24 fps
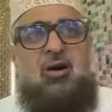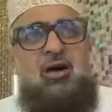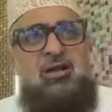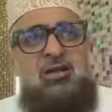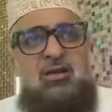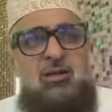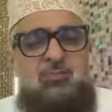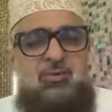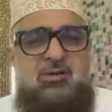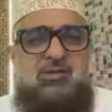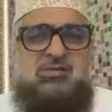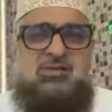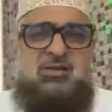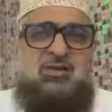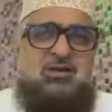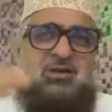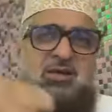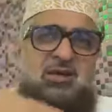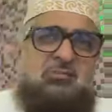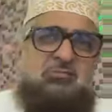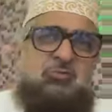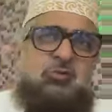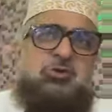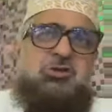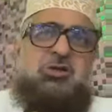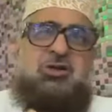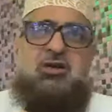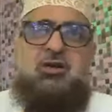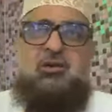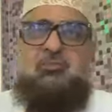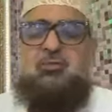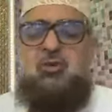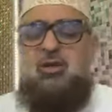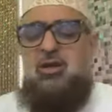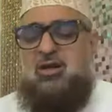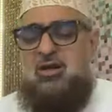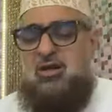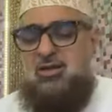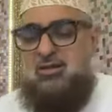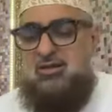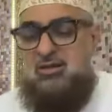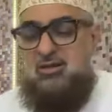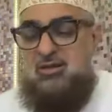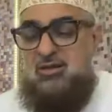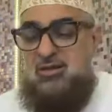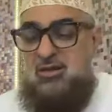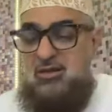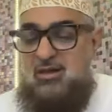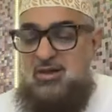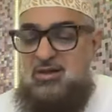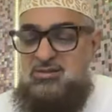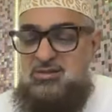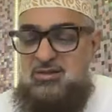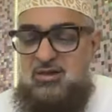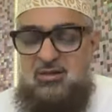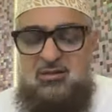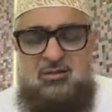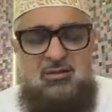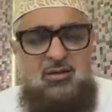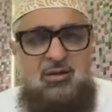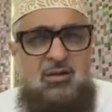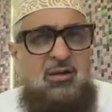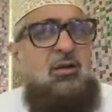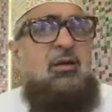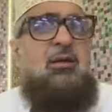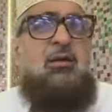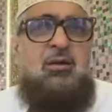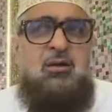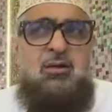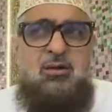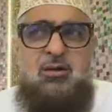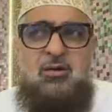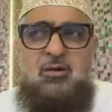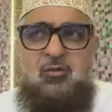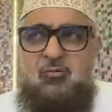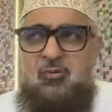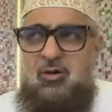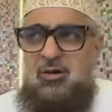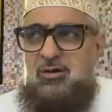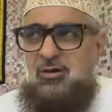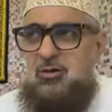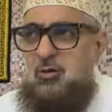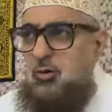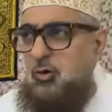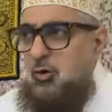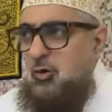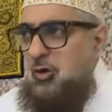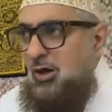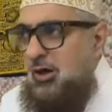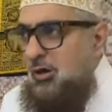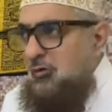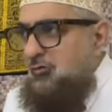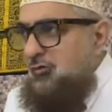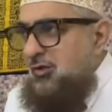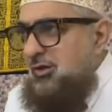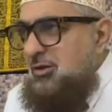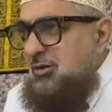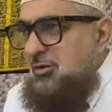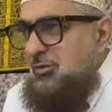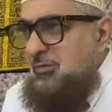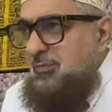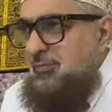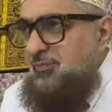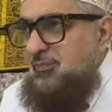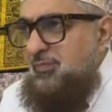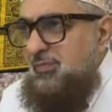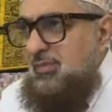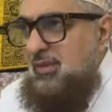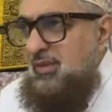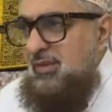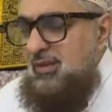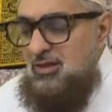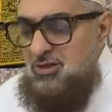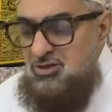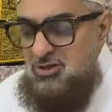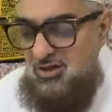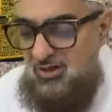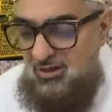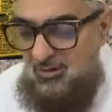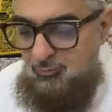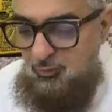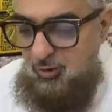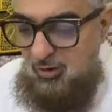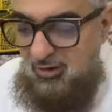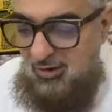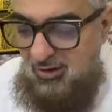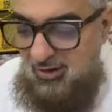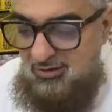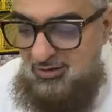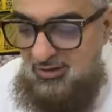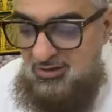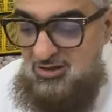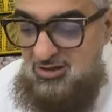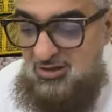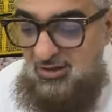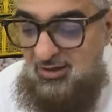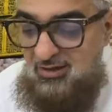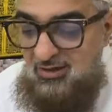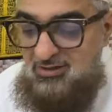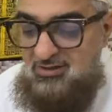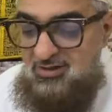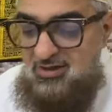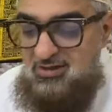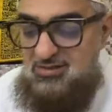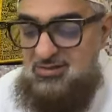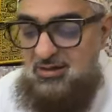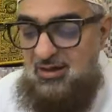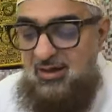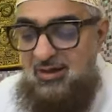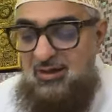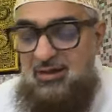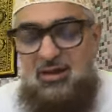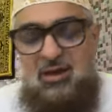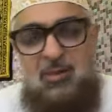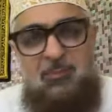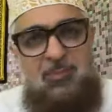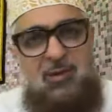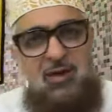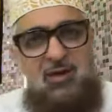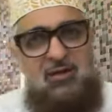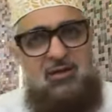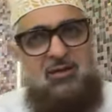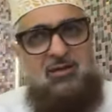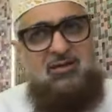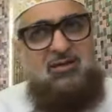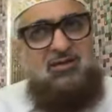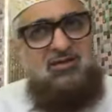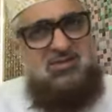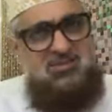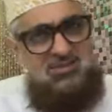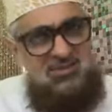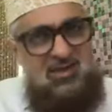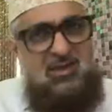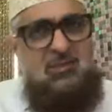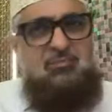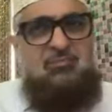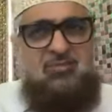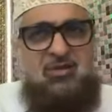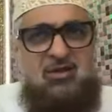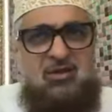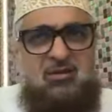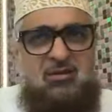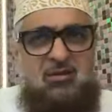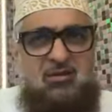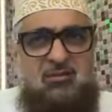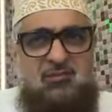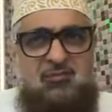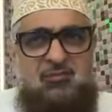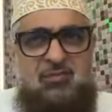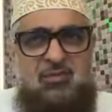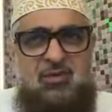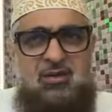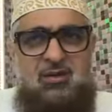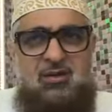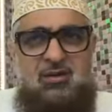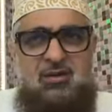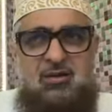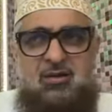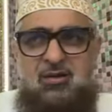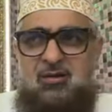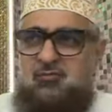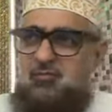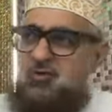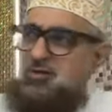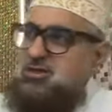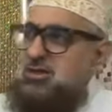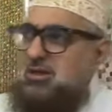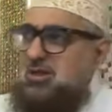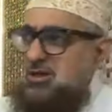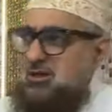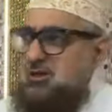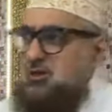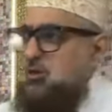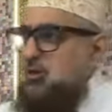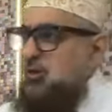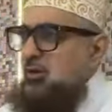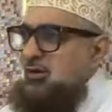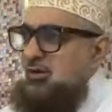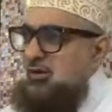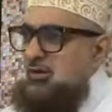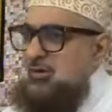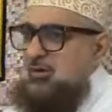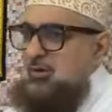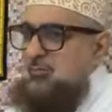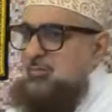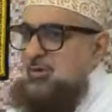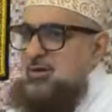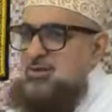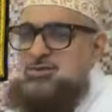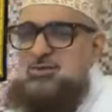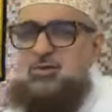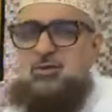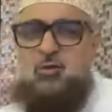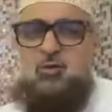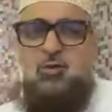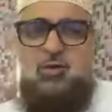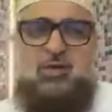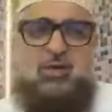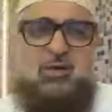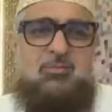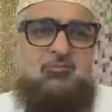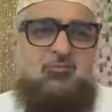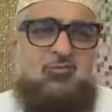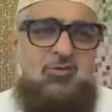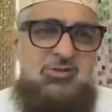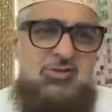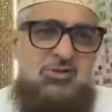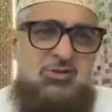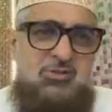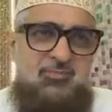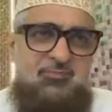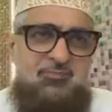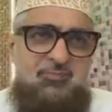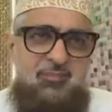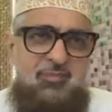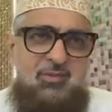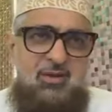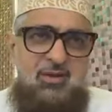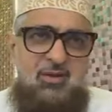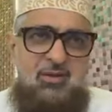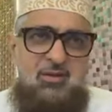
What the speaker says: or other person came to Shaykh Abdul Qadir again asking, what do you have with you? Then Shaykh Abdul Qadir Jilani says, I repeated the same thing which I told the person who came first,